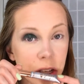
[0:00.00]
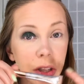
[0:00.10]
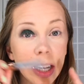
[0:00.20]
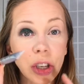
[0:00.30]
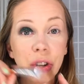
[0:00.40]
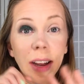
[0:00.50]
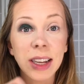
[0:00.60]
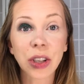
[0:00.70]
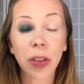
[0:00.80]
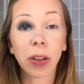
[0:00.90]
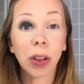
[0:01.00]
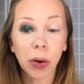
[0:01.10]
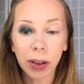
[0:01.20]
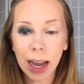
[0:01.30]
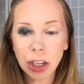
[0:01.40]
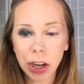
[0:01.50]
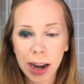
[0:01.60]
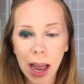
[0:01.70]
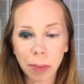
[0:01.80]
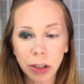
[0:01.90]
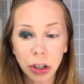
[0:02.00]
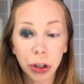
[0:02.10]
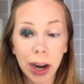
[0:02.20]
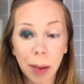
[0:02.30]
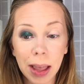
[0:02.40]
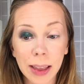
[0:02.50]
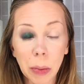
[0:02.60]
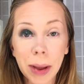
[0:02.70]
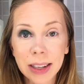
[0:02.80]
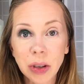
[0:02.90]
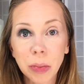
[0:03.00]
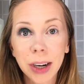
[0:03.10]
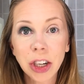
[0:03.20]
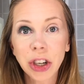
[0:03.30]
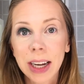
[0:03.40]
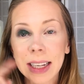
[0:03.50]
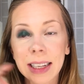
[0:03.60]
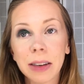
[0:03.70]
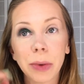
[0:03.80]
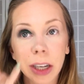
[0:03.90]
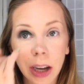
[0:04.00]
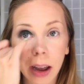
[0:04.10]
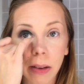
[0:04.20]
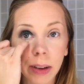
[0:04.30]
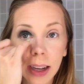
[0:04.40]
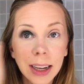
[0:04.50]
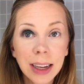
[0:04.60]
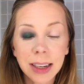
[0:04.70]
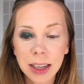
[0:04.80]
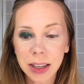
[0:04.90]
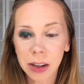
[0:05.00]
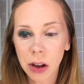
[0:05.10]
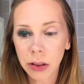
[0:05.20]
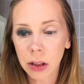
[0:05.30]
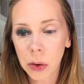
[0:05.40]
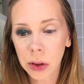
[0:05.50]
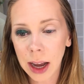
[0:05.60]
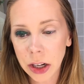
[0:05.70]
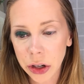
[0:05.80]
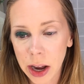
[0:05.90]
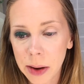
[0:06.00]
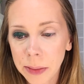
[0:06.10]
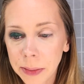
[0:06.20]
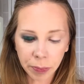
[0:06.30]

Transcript: So let's try this on the lower lash line. I'm gonna grab a little pencil brush and see if we can kind of dust it along the lower lash line.